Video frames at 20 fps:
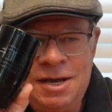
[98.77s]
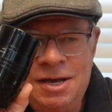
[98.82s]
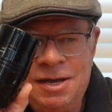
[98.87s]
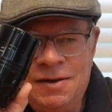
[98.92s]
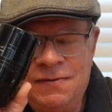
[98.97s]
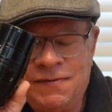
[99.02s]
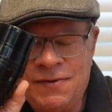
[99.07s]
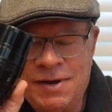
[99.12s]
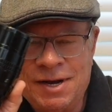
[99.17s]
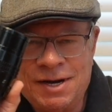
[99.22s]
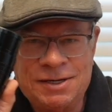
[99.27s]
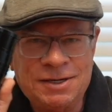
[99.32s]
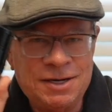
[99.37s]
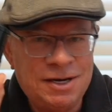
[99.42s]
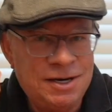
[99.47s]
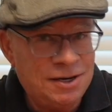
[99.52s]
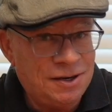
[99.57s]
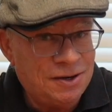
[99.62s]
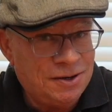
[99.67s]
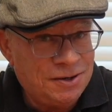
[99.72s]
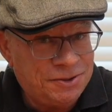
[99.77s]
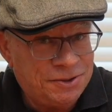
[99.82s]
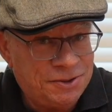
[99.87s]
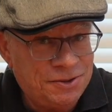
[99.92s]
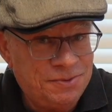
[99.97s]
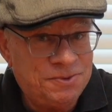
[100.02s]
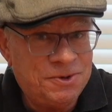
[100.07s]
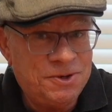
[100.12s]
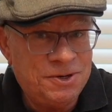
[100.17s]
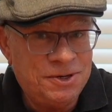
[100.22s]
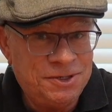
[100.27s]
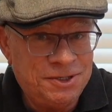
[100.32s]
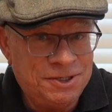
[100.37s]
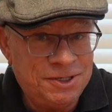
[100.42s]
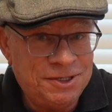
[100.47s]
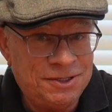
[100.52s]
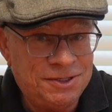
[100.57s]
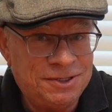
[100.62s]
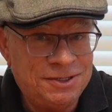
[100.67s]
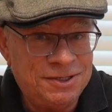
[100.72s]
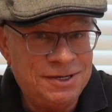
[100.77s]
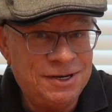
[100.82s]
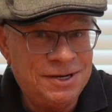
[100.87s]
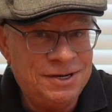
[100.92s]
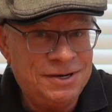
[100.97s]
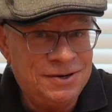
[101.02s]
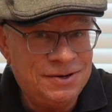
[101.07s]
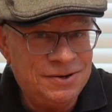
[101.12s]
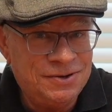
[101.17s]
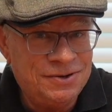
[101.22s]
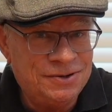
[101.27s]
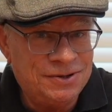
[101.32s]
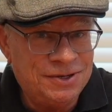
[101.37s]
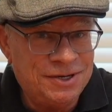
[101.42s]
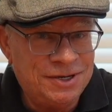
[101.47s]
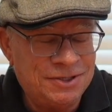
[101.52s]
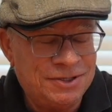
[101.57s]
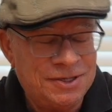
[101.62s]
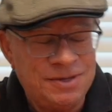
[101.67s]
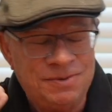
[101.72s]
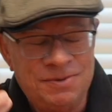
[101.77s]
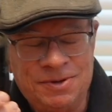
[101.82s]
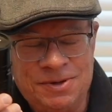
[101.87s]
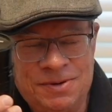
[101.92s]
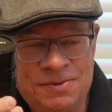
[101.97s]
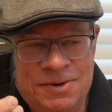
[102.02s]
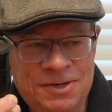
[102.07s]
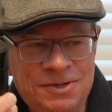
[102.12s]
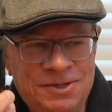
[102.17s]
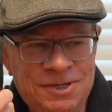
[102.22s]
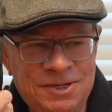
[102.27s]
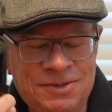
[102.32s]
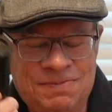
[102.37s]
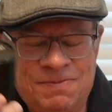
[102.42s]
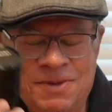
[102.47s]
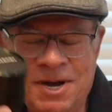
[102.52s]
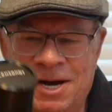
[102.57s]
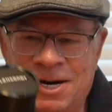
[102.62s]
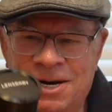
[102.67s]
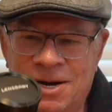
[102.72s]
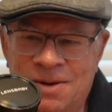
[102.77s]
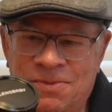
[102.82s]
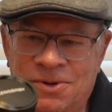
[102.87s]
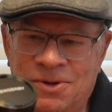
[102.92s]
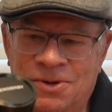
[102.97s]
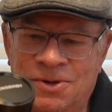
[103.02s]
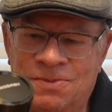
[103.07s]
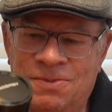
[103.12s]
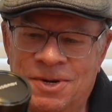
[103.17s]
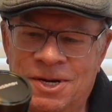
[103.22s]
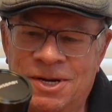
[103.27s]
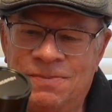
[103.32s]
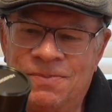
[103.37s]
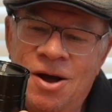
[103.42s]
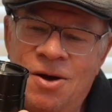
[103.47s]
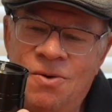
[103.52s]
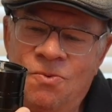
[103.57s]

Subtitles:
In fact, I also purchased another lens. Let me just back up a little bit.